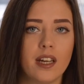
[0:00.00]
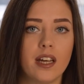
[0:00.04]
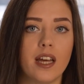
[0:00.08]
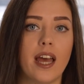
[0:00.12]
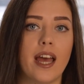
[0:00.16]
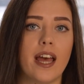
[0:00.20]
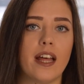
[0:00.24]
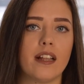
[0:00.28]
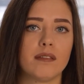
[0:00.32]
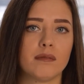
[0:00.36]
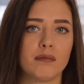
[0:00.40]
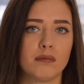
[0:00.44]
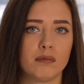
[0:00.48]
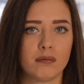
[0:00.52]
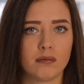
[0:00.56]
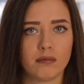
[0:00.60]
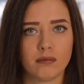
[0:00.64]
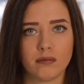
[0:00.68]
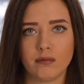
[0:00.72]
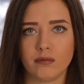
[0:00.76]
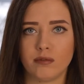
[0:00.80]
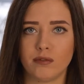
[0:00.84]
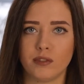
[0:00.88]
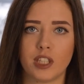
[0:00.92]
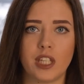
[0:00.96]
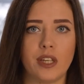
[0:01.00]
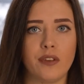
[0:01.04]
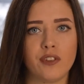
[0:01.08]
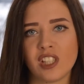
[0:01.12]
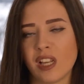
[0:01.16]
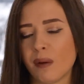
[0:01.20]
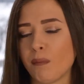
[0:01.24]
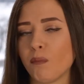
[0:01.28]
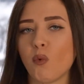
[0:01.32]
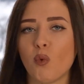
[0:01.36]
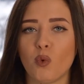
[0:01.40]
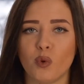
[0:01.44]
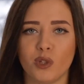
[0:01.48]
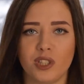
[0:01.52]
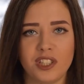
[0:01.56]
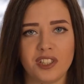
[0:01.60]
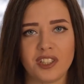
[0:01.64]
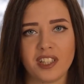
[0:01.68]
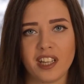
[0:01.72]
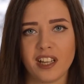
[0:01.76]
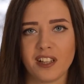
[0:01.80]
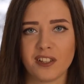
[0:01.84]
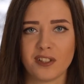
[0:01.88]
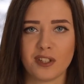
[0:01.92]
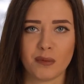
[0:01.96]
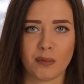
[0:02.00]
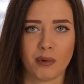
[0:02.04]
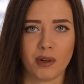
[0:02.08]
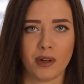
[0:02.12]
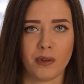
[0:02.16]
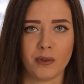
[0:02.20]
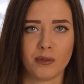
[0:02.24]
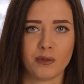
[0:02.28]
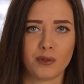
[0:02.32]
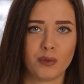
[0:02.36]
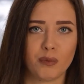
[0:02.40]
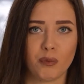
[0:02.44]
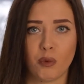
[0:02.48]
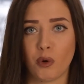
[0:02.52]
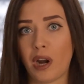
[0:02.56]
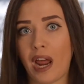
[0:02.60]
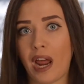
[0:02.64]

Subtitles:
and give some more details about what